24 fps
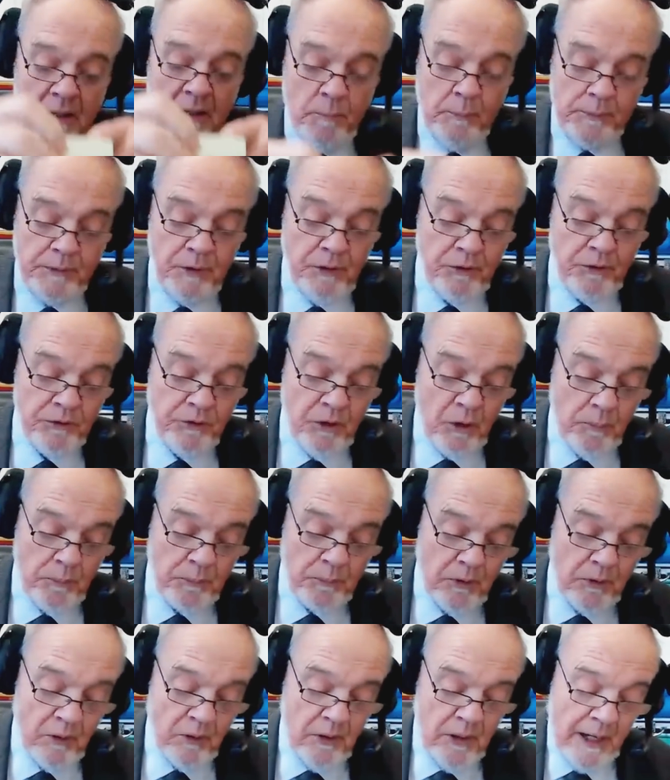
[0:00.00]
But these
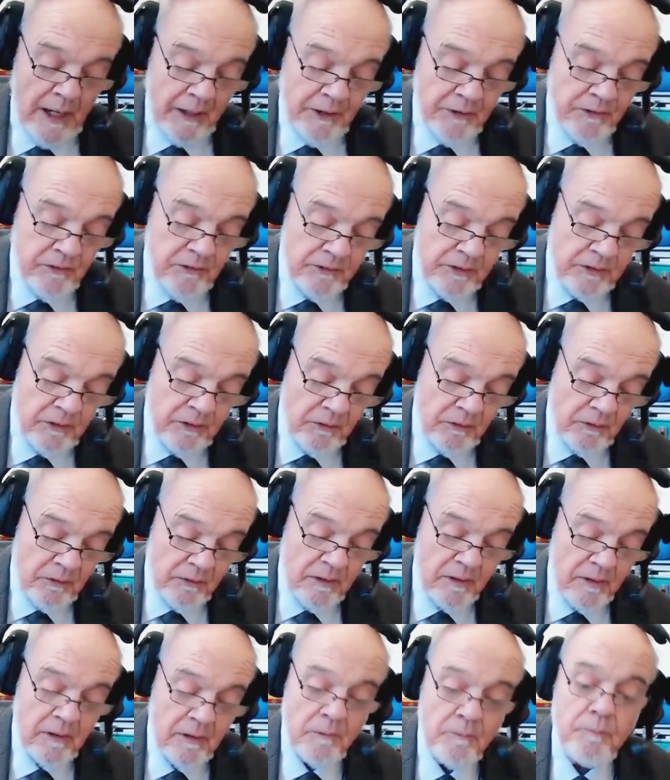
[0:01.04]
soaps are excellent little
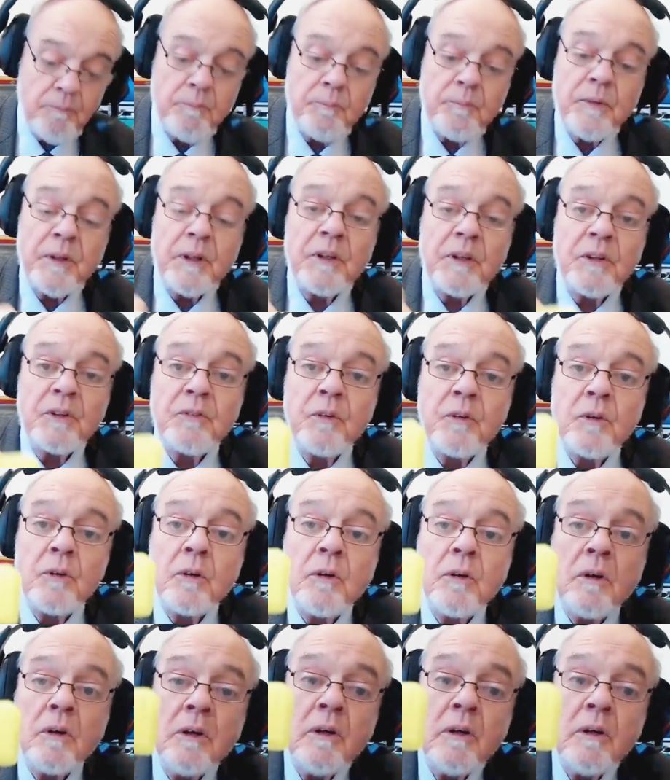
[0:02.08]
things for